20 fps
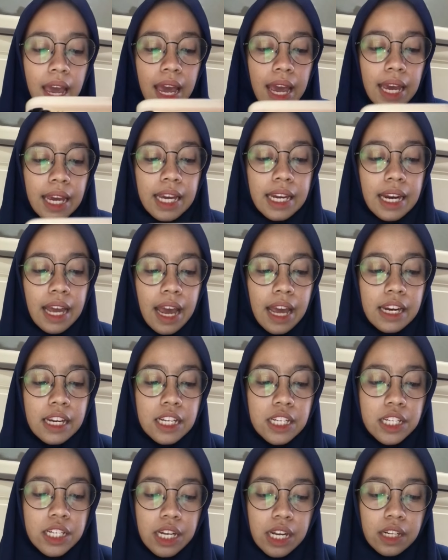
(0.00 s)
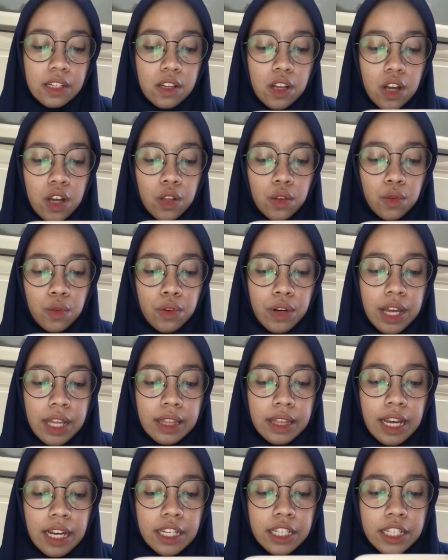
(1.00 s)
In addition to
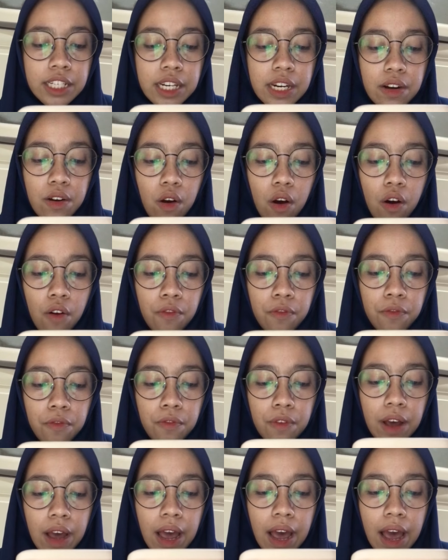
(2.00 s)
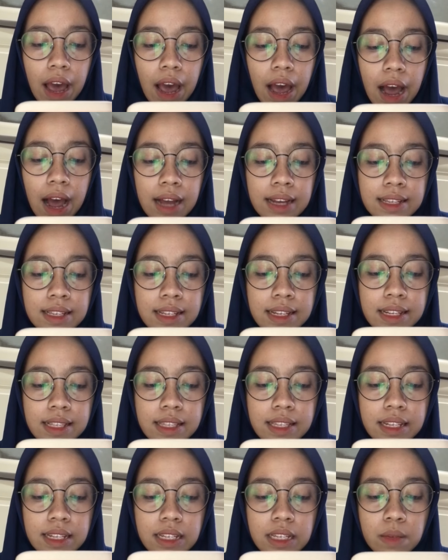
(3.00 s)
detection of
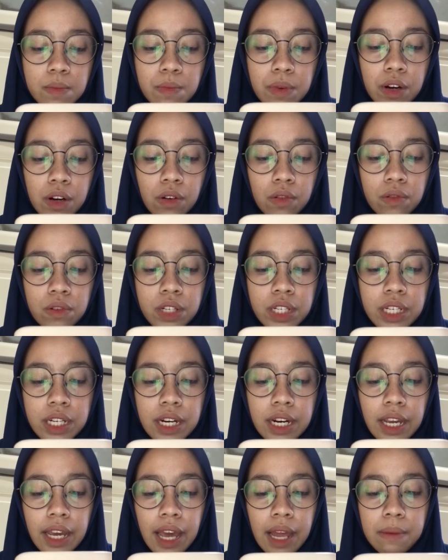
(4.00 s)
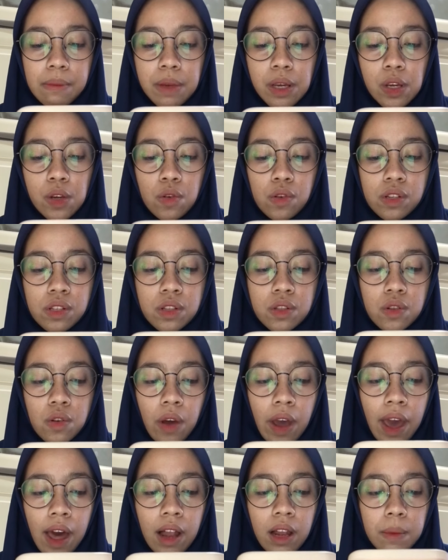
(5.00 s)
ascites, percussion can be used
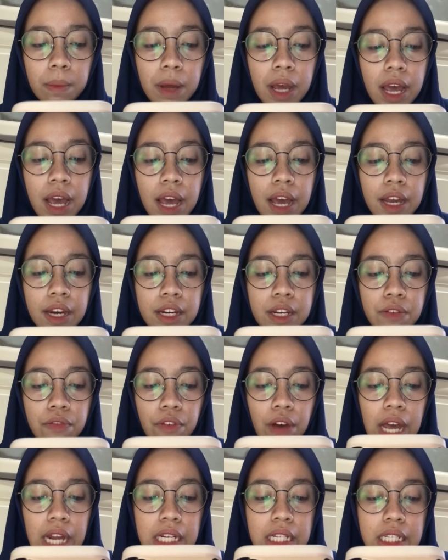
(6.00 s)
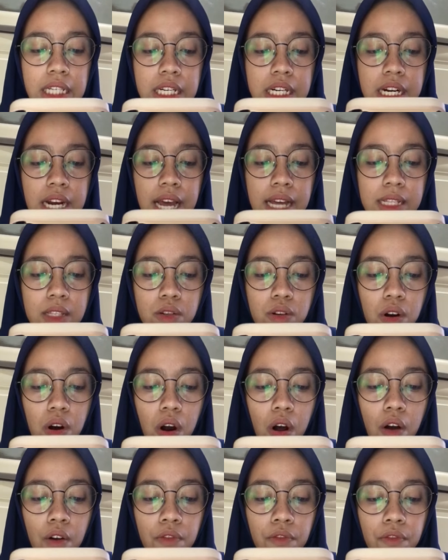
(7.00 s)
to help define the
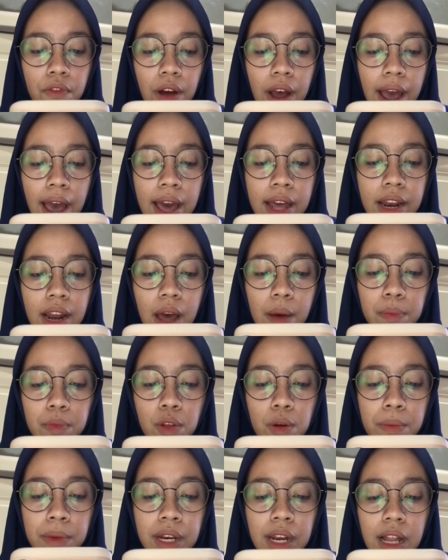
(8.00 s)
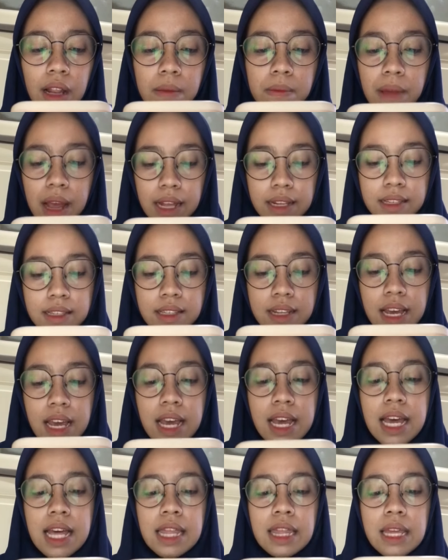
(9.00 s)
nature of an abdominal mass.
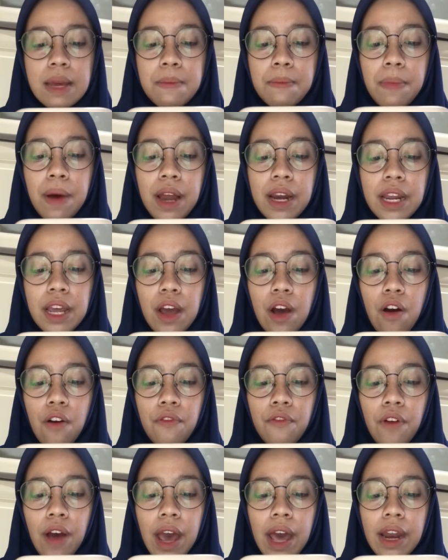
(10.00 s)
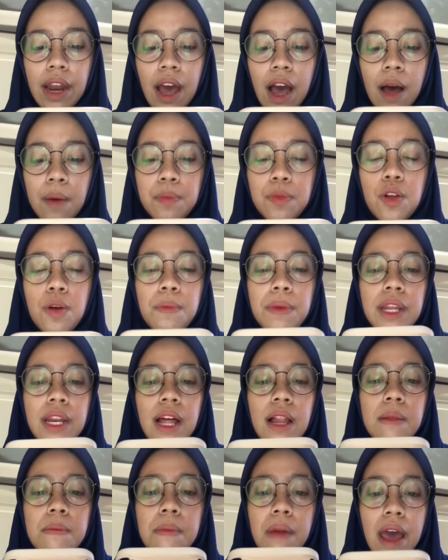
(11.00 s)
Tympany of an
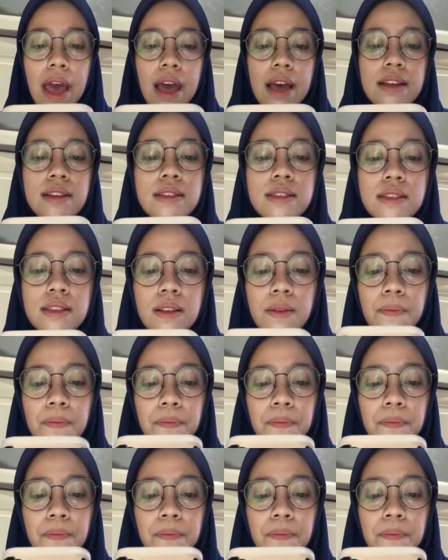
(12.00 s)
abdominal mass